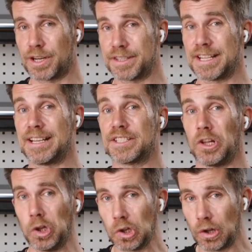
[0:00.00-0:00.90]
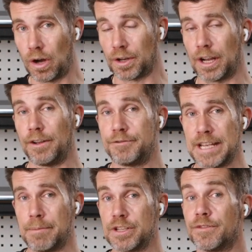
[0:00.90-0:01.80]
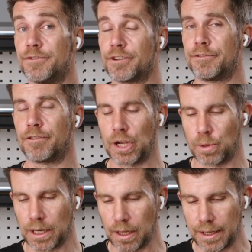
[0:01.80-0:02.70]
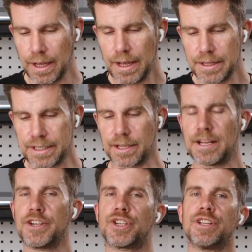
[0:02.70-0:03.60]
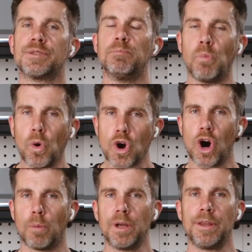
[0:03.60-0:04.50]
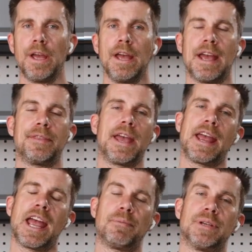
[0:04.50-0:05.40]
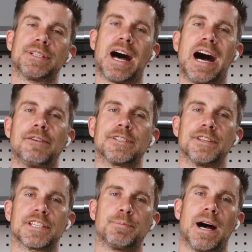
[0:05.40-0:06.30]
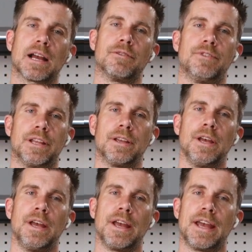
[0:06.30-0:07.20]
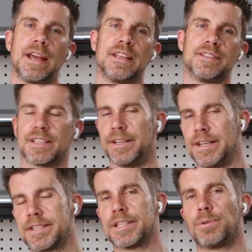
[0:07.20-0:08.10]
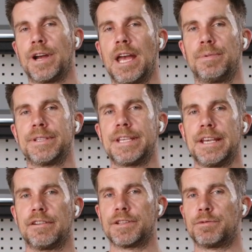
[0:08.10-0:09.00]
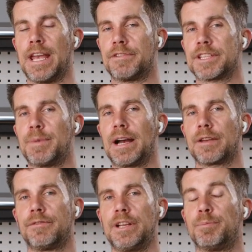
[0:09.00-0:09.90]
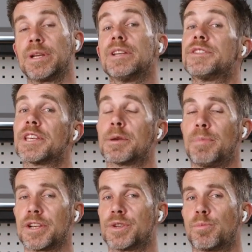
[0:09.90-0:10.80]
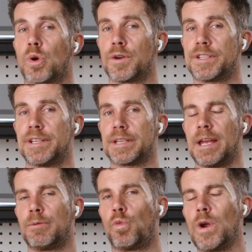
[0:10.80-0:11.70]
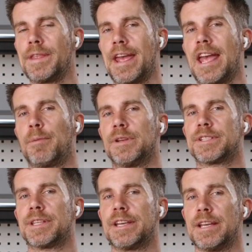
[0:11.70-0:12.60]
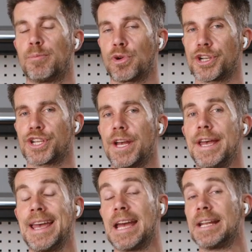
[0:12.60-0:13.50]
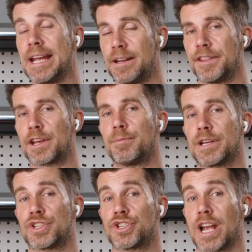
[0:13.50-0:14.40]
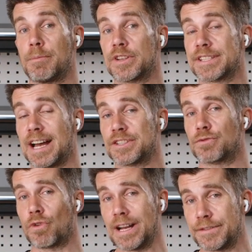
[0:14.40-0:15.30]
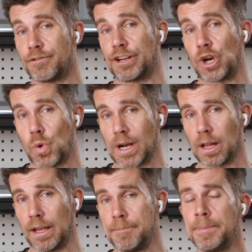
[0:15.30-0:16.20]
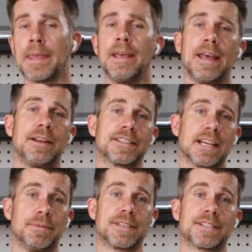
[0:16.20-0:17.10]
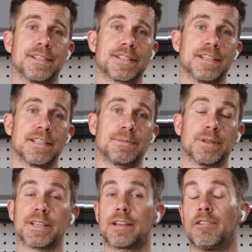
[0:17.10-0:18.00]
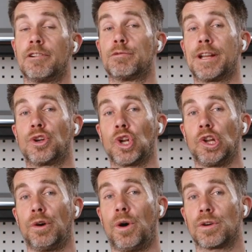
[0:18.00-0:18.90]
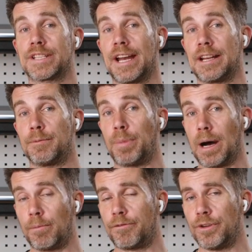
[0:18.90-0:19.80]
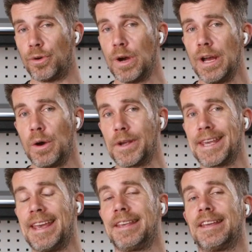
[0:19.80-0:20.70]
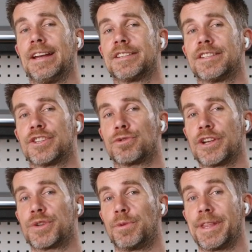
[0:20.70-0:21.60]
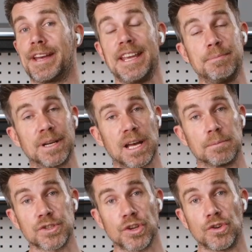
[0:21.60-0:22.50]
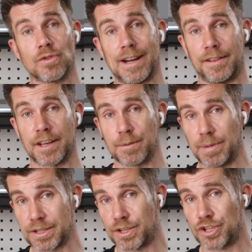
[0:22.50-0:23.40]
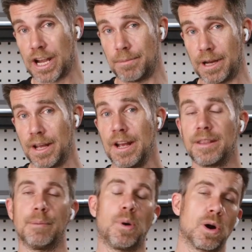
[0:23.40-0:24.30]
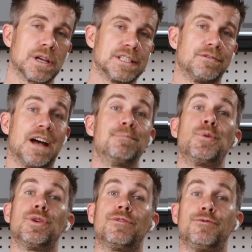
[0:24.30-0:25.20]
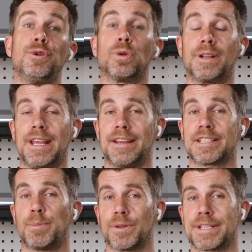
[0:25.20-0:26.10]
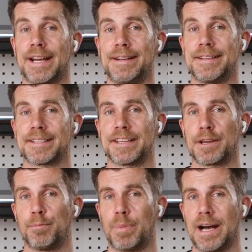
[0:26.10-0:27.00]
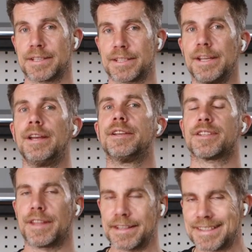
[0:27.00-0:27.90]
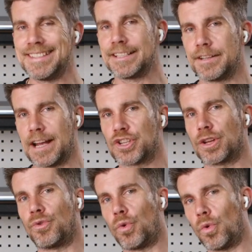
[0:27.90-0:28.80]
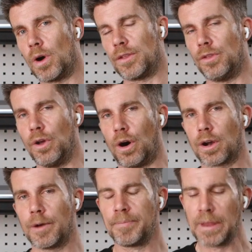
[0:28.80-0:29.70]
It does a lot of damage very, very quickly. Detonation is more common, and that happens after the spark event. And in essence, what happens here is we have the spark event, it begins the combustion process, and when that happens, the pressure and heat in the combustion chamber start to rise very quickly. And in some instances, particularly if we're running on a low octane pump fuel, we can get a situation where the heat becomes so great in the combustion chamber that pockets of unburned fuel and air spontaneously combust. So that's detonation or knock.